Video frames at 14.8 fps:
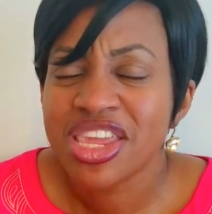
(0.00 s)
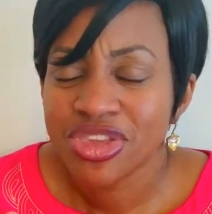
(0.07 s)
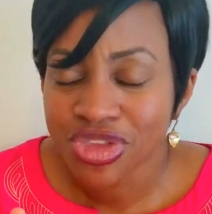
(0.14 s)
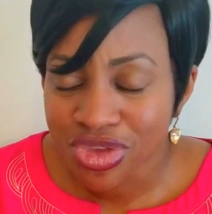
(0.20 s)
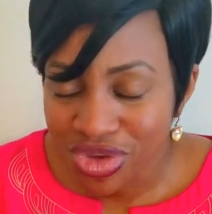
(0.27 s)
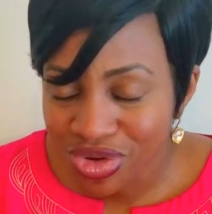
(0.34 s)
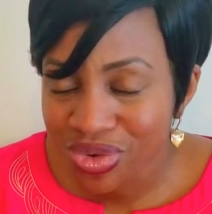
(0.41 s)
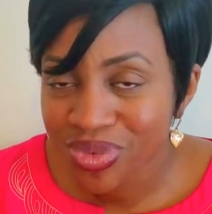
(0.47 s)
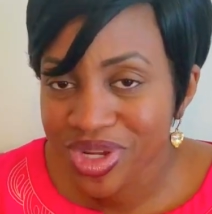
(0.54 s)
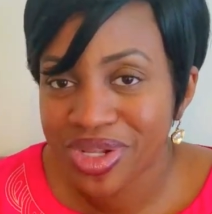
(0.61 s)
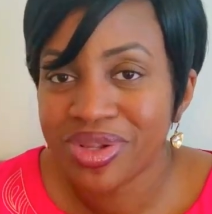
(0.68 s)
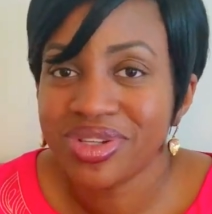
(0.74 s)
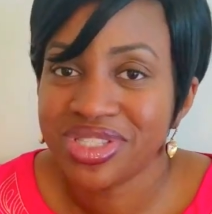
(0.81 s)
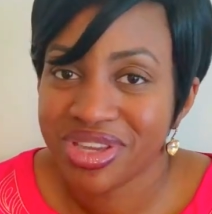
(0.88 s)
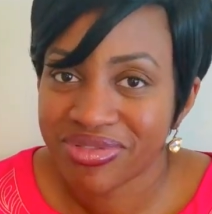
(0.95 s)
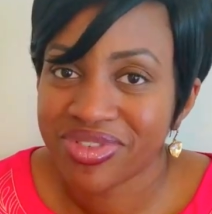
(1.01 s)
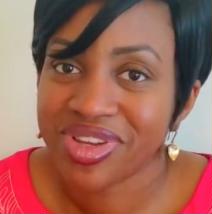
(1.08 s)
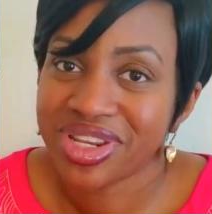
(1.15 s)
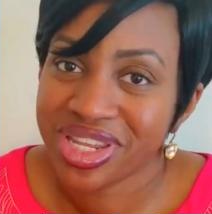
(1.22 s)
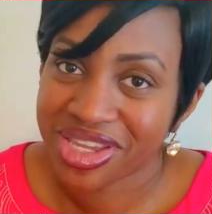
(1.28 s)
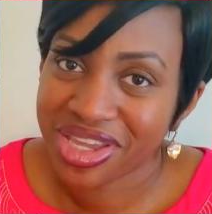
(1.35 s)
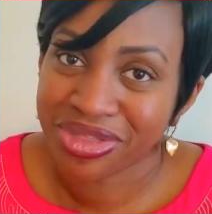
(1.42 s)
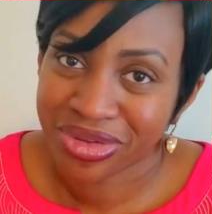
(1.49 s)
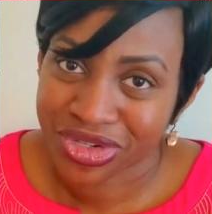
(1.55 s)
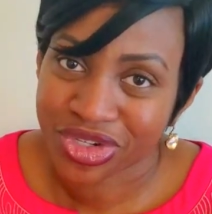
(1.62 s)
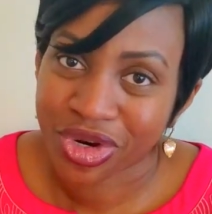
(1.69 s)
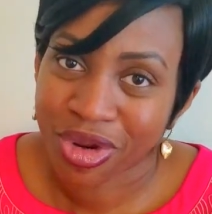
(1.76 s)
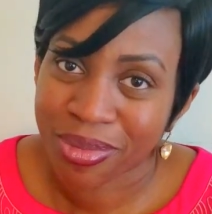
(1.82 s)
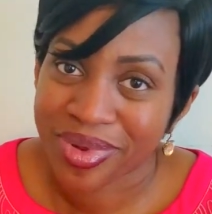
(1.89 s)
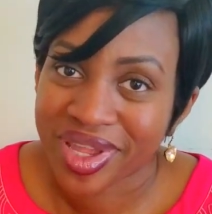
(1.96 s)
You will definitely get the
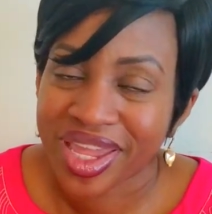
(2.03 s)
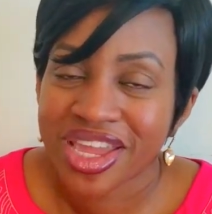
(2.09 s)
job.